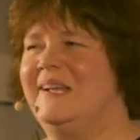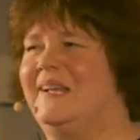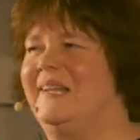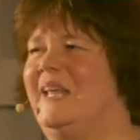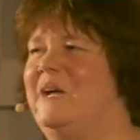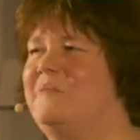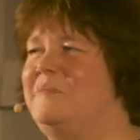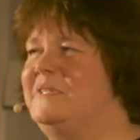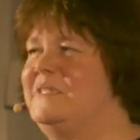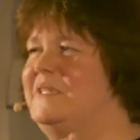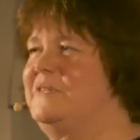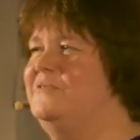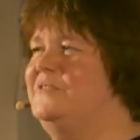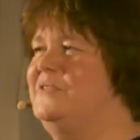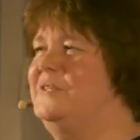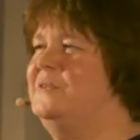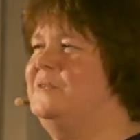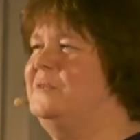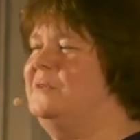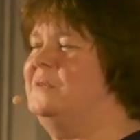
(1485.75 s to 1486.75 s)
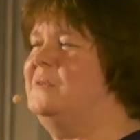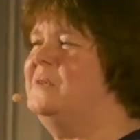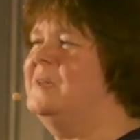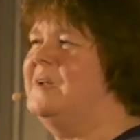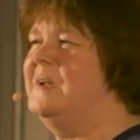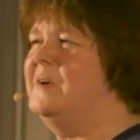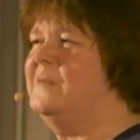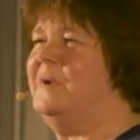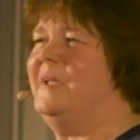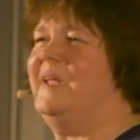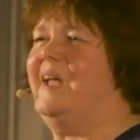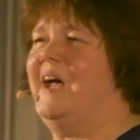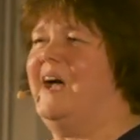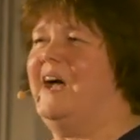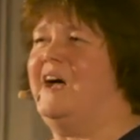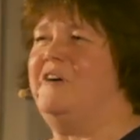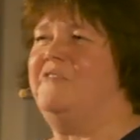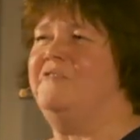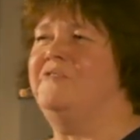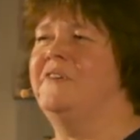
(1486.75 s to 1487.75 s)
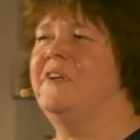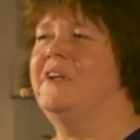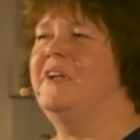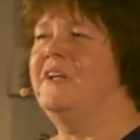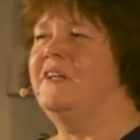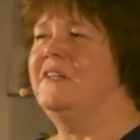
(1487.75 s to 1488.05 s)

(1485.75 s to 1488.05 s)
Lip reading: collaborative tool we have